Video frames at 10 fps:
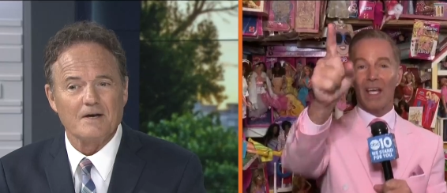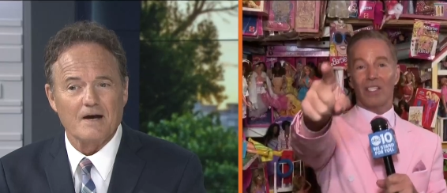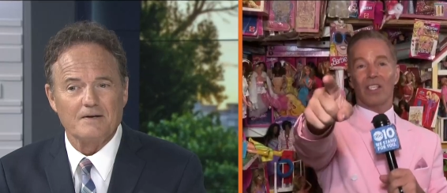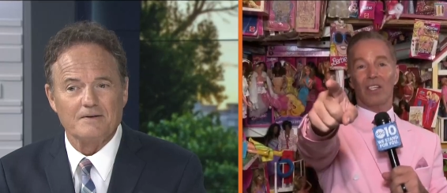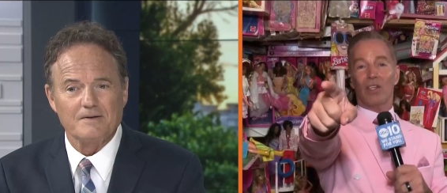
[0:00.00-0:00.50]

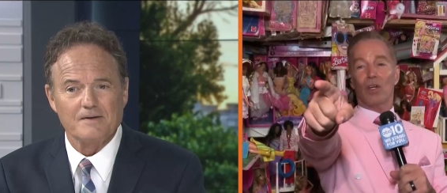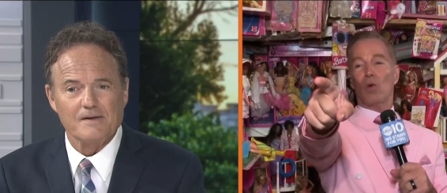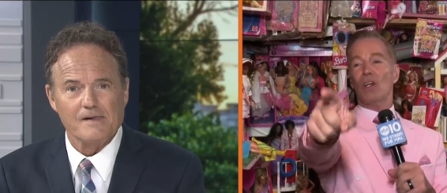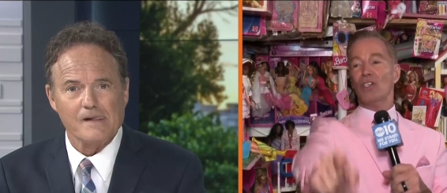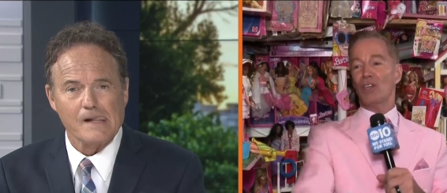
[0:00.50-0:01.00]
Speaker 1: Yes. Is there a
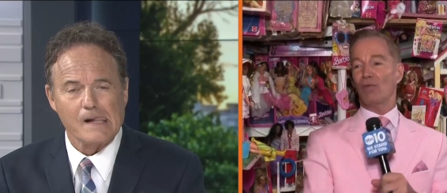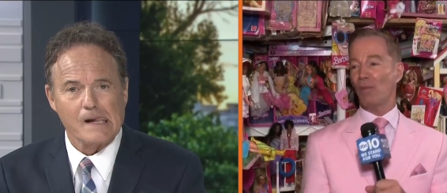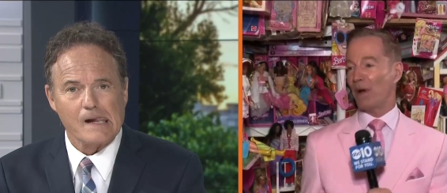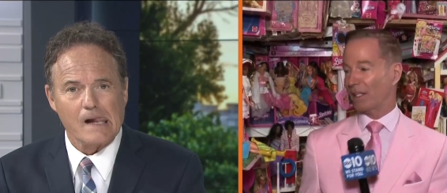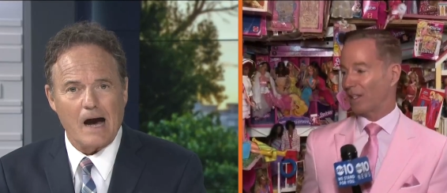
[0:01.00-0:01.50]
question
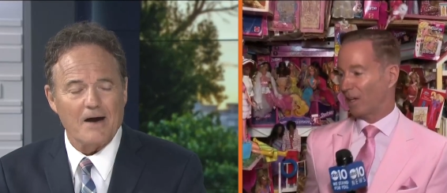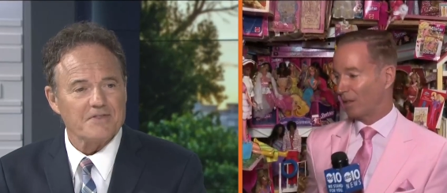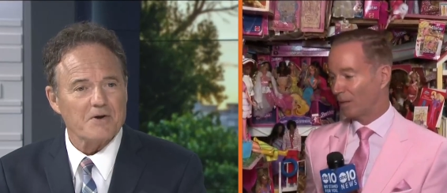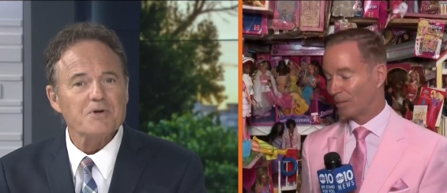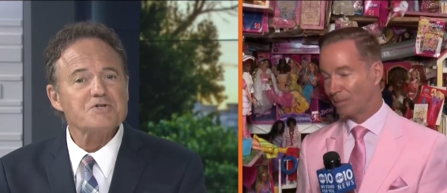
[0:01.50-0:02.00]
from back uh,
Speaker 2: there? Uh,
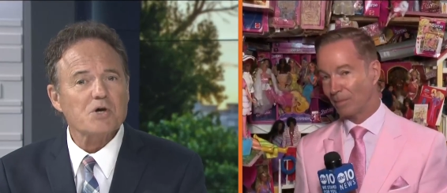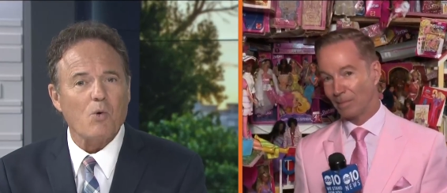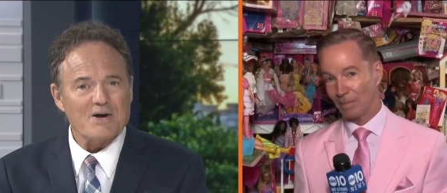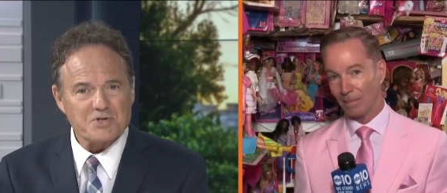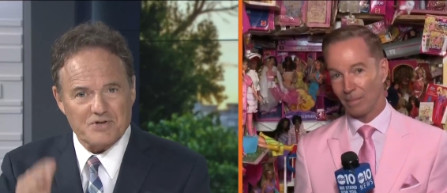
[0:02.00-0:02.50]
there is a
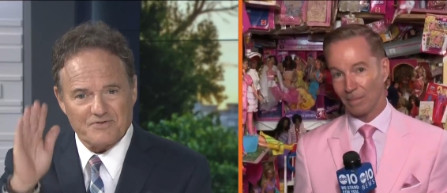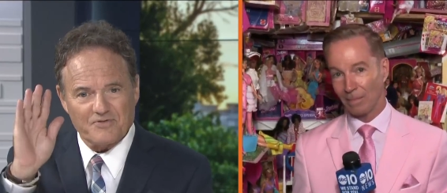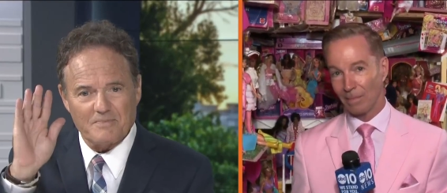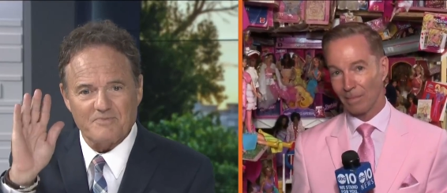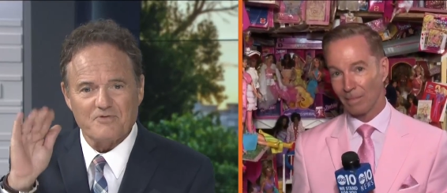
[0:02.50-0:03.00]
question
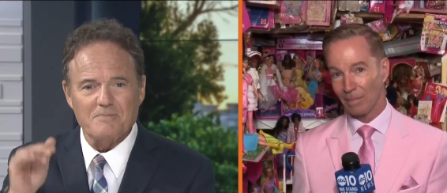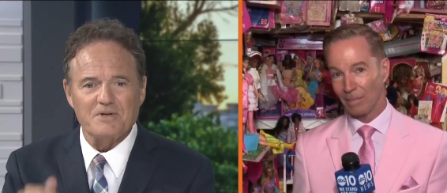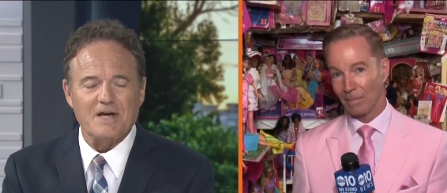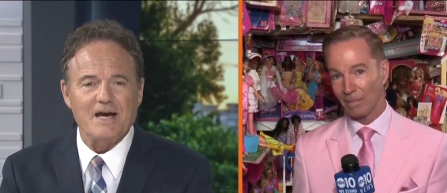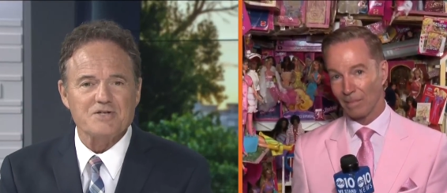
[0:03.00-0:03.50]
from, from the
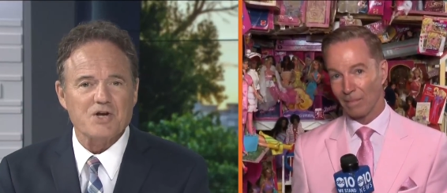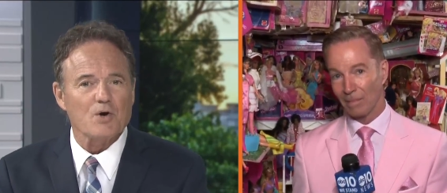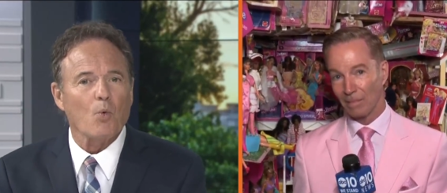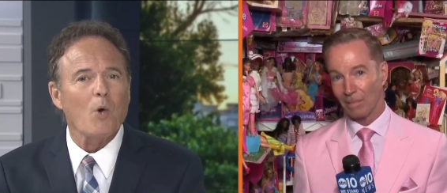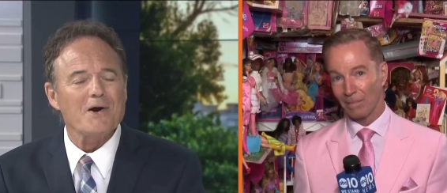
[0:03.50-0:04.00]
dais here.
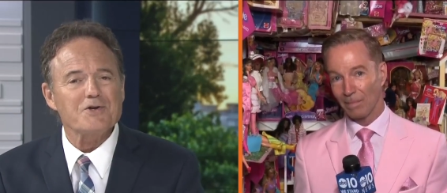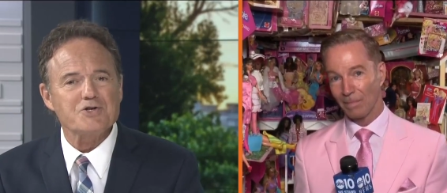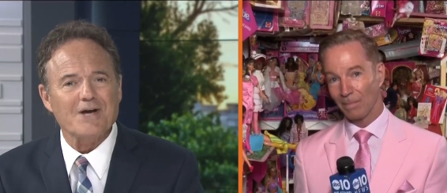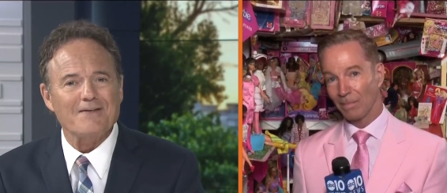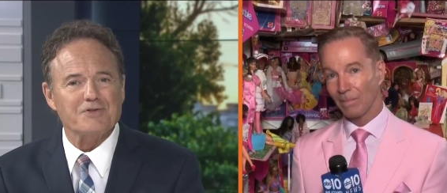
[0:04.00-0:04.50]
Where did you
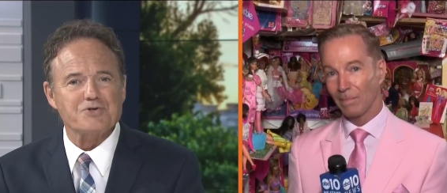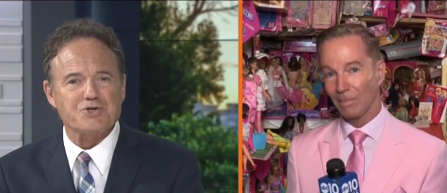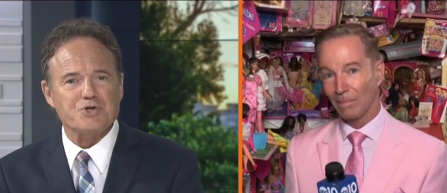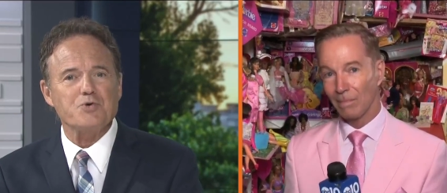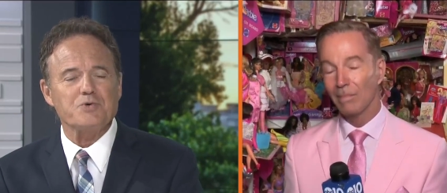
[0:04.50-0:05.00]
get the
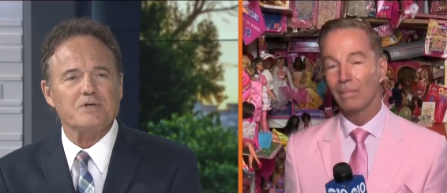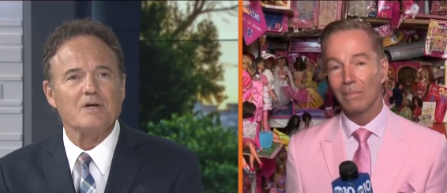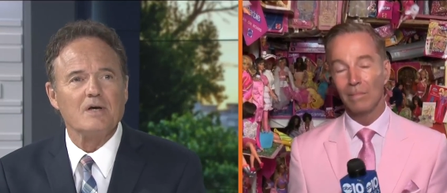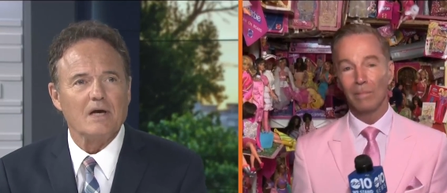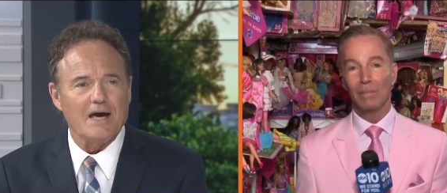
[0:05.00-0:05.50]
suit?
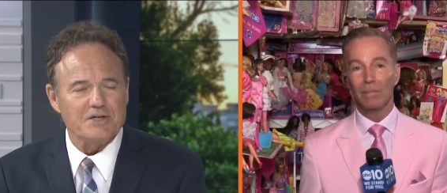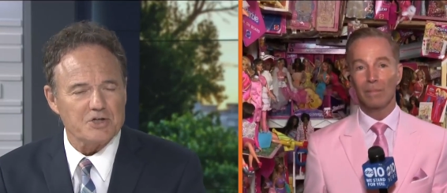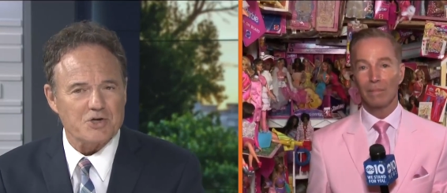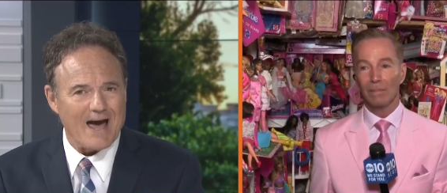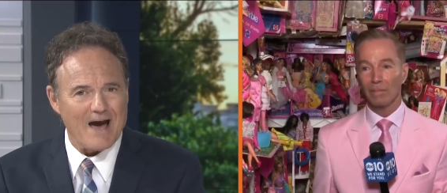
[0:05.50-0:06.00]
And did
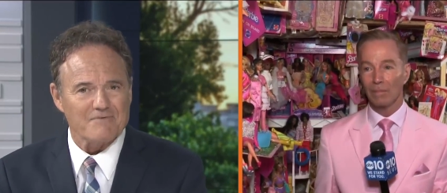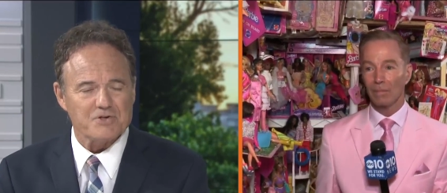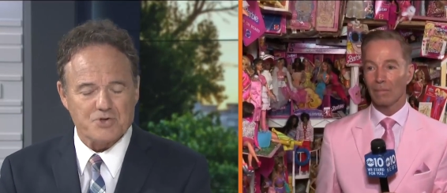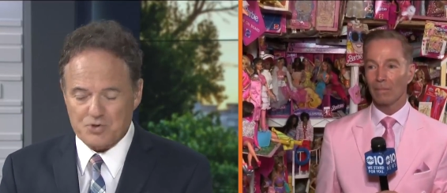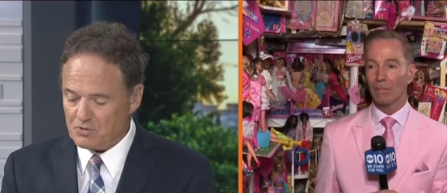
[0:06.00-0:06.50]
you have the
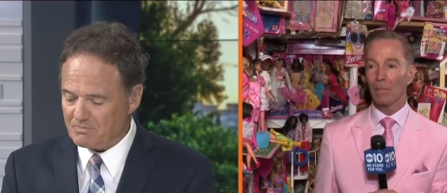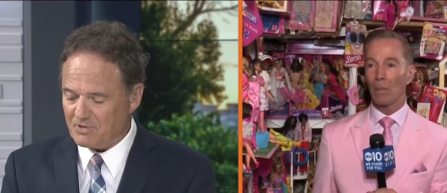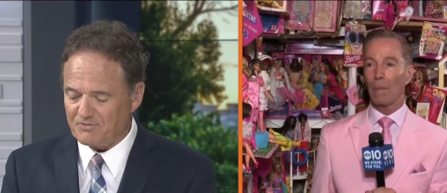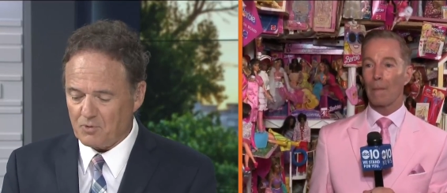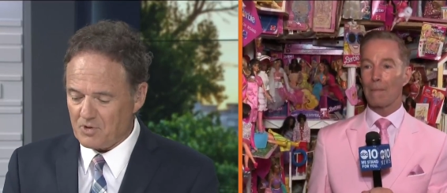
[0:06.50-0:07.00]
suit
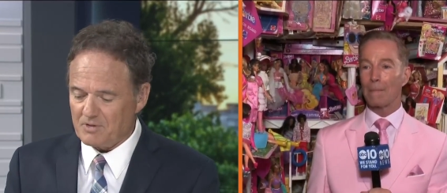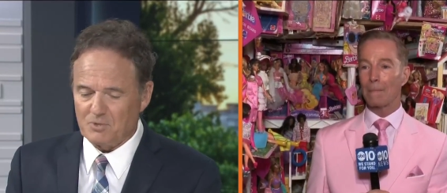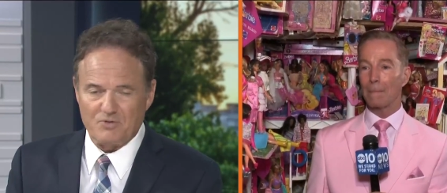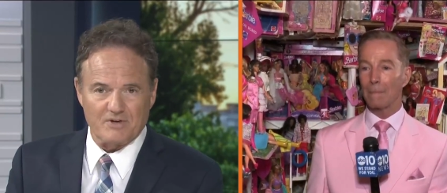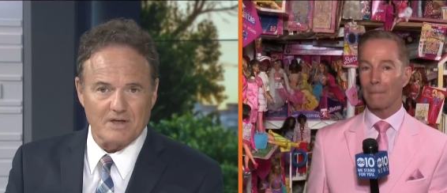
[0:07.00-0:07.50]
before the movie?